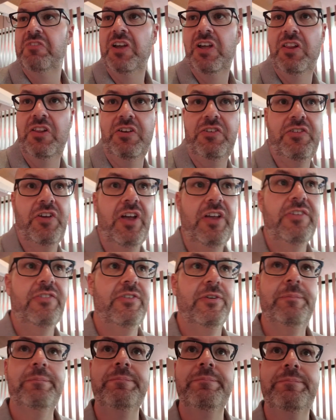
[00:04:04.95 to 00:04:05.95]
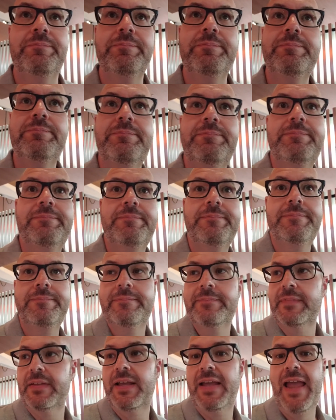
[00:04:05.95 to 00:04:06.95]
It looks awesome.
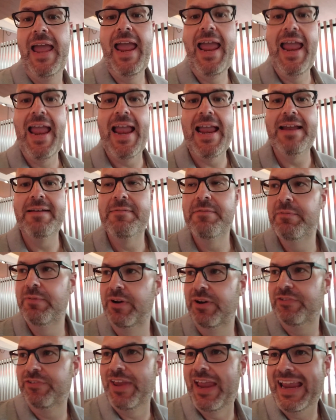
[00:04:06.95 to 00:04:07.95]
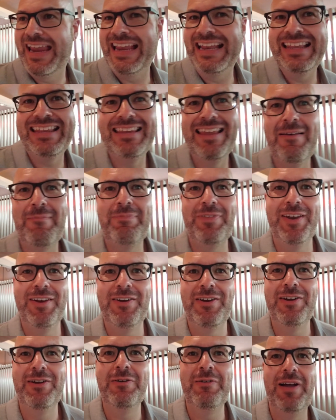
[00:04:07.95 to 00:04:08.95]
Hey, we're checking something
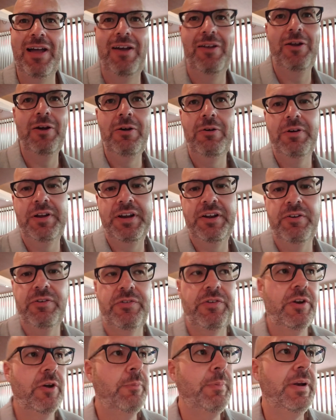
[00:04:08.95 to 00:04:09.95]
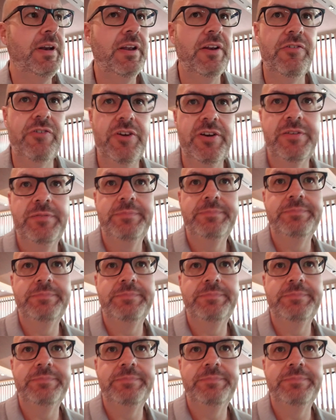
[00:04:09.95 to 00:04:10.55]
new out. Oh, and here's the open kitchen.